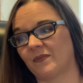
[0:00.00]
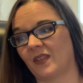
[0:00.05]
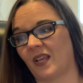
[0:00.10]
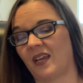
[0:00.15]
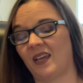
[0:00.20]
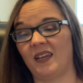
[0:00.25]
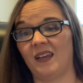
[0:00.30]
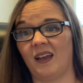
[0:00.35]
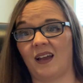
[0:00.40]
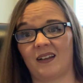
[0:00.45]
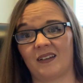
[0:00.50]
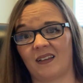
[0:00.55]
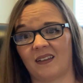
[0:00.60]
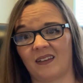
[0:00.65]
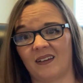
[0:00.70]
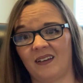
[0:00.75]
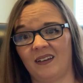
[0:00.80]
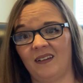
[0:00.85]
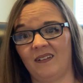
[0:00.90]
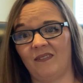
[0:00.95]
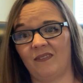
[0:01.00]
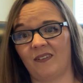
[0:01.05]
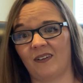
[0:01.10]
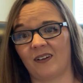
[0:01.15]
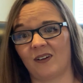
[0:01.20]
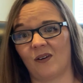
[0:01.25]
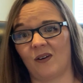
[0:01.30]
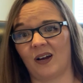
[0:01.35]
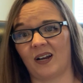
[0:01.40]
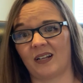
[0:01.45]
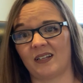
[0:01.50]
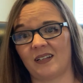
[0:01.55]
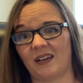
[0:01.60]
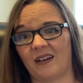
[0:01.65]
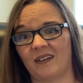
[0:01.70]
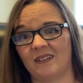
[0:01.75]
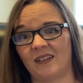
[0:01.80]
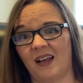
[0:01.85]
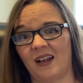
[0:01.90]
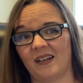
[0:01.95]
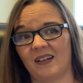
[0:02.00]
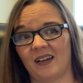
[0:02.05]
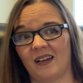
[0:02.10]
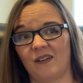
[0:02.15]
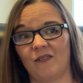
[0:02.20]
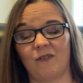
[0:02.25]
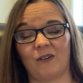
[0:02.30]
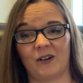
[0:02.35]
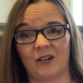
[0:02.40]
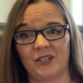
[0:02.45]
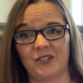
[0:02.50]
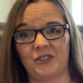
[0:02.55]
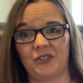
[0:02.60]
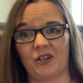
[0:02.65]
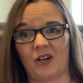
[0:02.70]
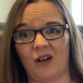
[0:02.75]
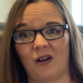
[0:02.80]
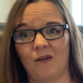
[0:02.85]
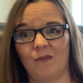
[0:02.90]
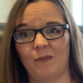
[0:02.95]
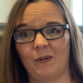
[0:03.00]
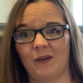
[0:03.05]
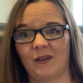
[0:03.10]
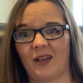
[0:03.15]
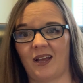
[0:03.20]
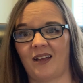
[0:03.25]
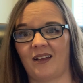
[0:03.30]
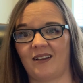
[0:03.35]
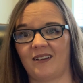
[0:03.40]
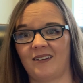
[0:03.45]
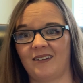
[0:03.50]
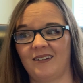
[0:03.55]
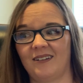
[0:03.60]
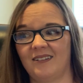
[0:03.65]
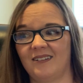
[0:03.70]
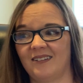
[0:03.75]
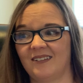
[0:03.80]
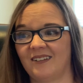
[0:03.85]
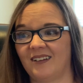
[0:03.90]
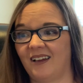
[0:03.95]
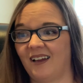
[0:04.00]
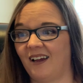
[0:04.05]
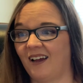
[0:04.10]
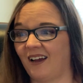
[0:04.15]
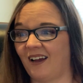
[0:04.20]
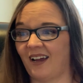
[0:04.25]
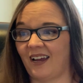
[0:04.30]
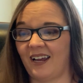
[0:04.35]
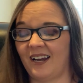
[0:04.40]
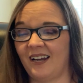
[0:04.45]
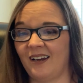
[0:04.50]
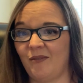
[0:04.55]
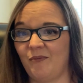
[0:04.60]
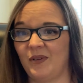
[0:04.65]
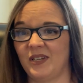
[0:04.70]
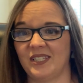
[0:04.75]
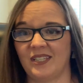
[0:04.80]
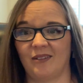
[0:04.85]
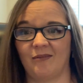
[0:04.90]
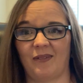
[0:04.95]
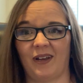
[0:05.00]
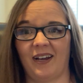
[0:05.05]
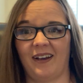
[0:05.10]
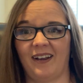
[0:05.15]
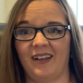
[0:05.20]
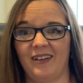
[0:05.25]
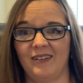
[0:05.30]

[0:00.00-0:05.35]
he had to leave and go out of town that day for his job, and he didn't miss a beat.